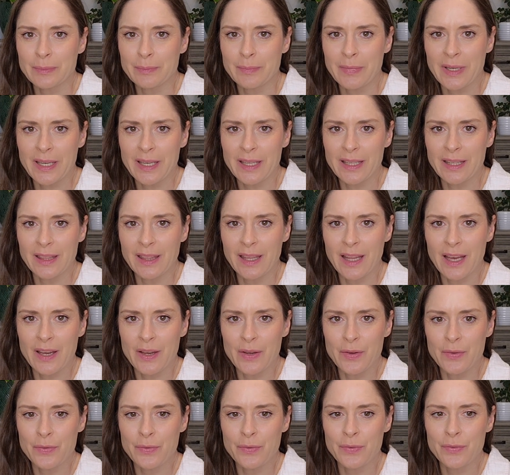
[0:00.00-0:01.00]
my
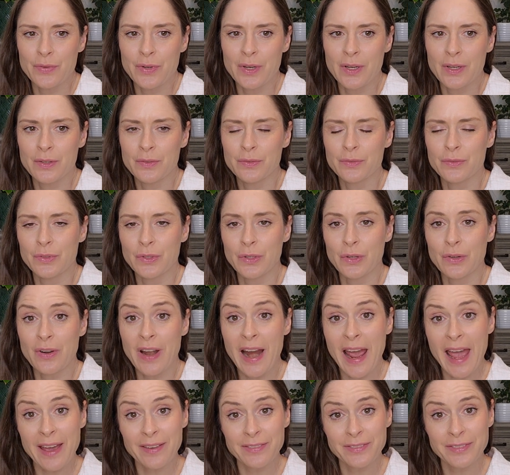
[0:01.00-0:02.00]
love for
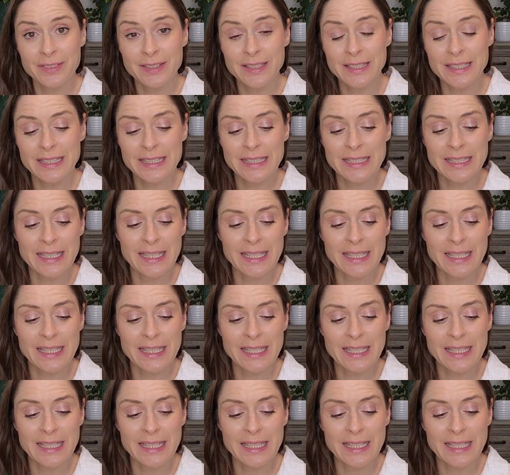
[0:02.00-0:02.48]
crafts